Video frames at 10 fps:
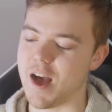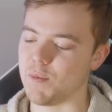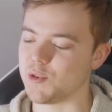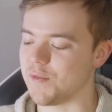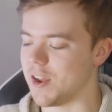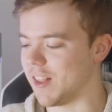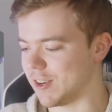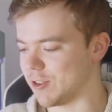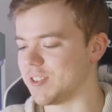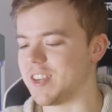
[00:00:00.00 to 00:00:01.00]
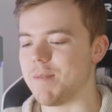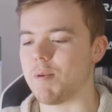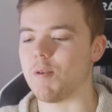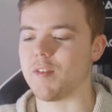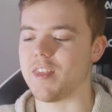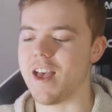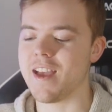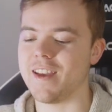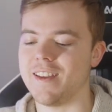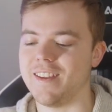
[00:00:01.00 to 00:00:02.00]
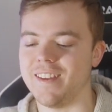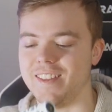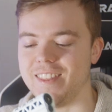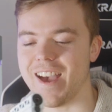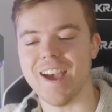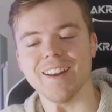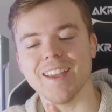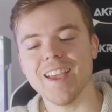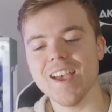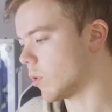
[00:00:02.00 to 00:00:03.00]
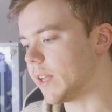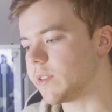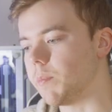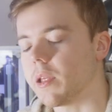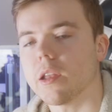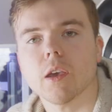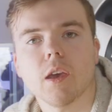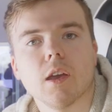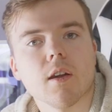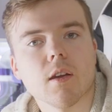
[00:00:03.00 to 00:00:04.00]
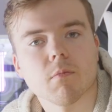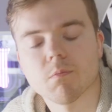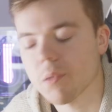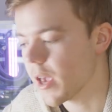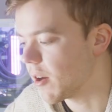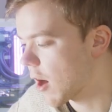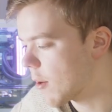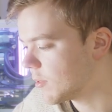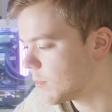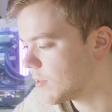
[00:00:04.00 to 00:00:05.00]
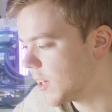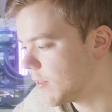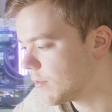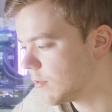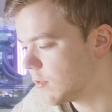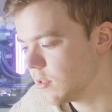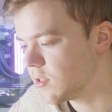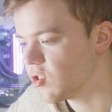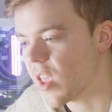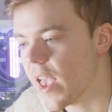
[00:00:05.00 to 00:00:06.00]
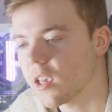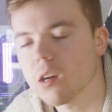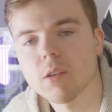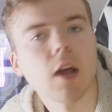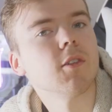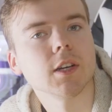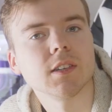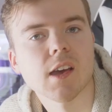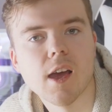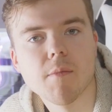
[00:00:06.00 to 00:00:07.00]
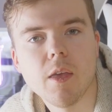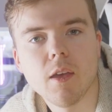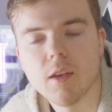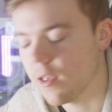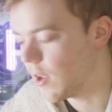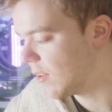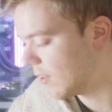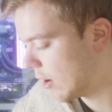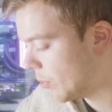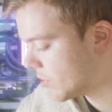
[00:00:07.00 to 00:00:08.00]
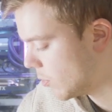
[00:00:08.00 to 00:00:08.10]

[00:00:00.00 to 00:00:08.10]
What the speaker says: so I've had electrical tape over that. We'll get to building here, playing around with some stuff. Let's just hang out, have a good time, and we'll see